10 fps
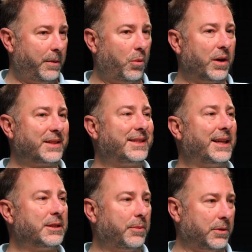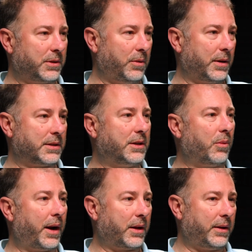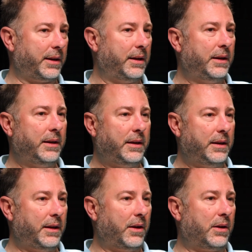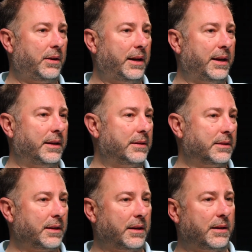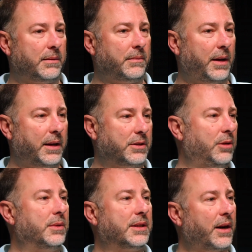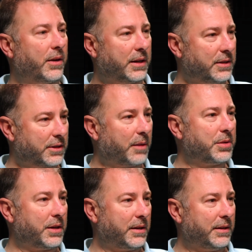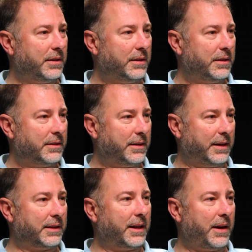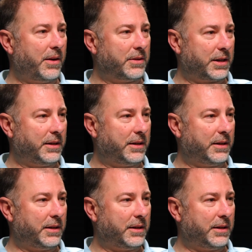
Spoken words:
more accessible to us directly, as humans in our consumption, to get that energy.